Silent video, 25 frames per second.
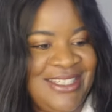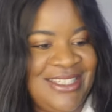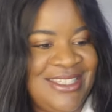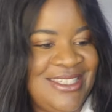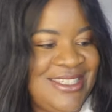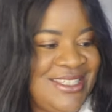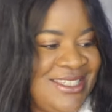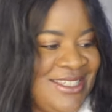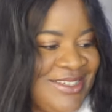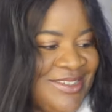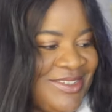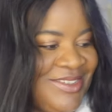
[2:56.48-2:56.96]

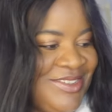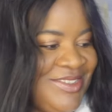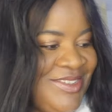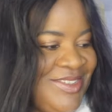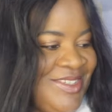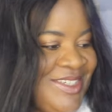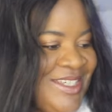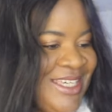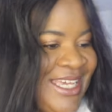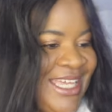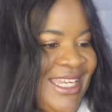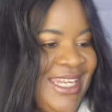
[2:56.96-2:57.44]
So
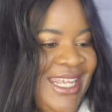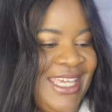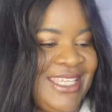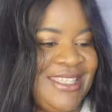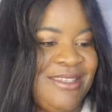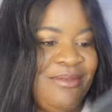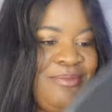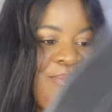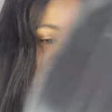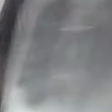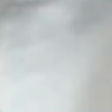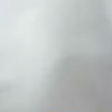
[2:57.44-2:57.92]
I like
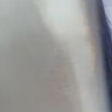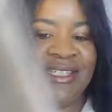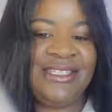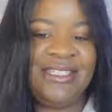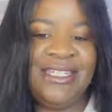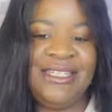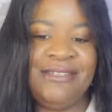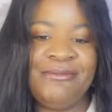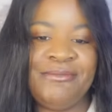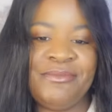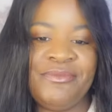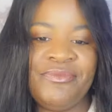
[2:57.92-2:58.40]
the
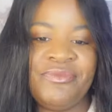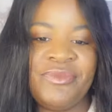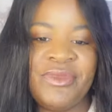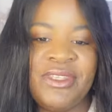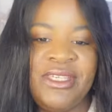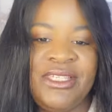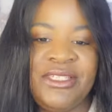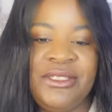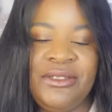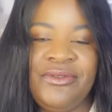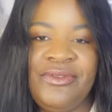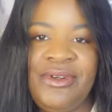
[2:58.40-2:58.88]
packaging.
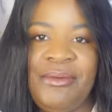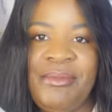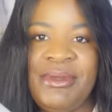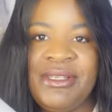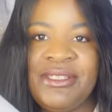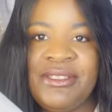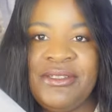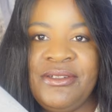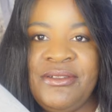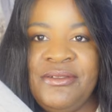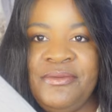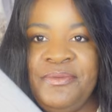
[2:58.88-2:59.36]
It's of
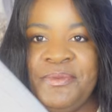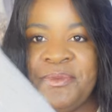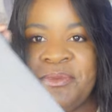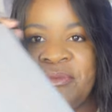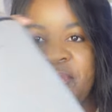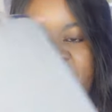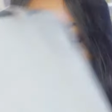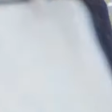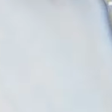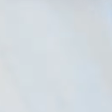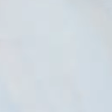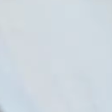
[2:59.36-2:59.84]
Amazon.
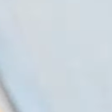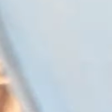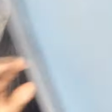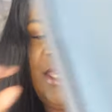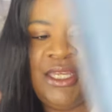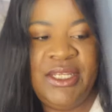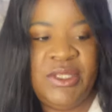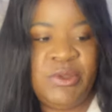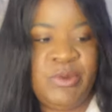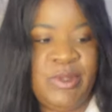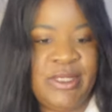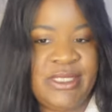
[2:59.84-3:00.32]

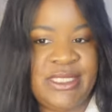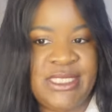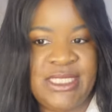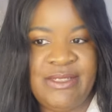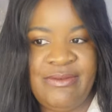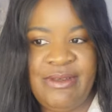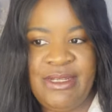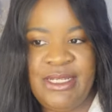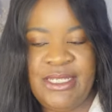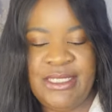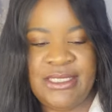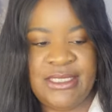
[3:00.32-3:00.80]
It was
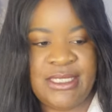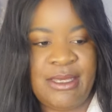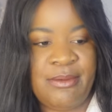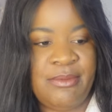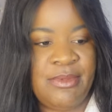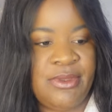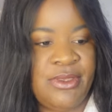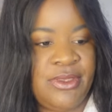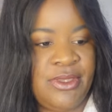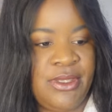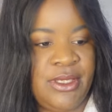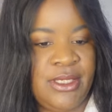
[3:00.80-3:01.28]
70
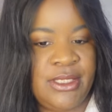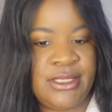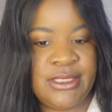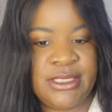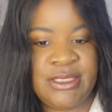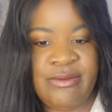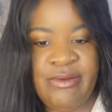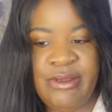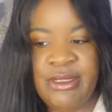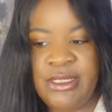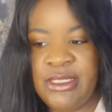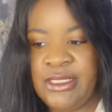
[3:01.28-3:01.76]
something,
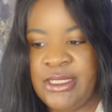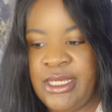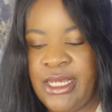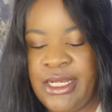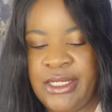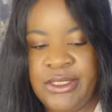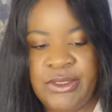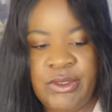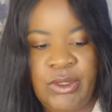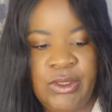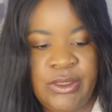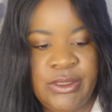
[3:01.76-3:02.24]

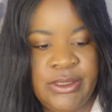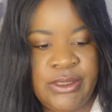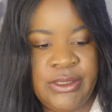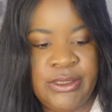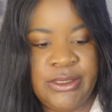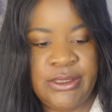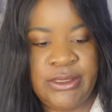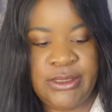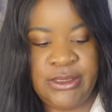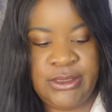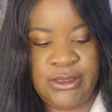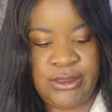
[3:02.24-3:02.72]

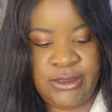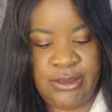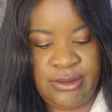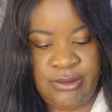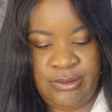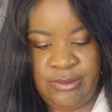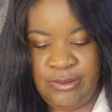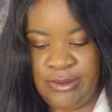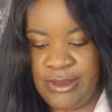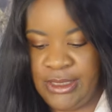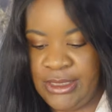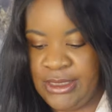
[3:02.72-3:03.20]
$79.
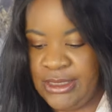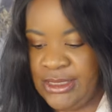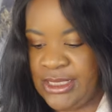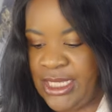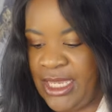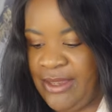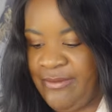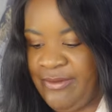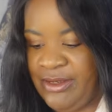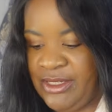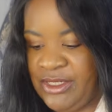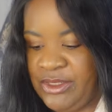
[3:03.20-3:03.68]
So let's
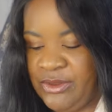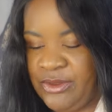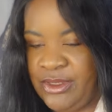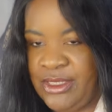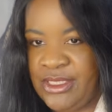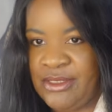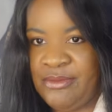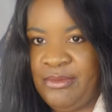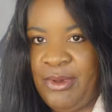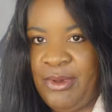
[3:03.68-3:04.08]
dive into this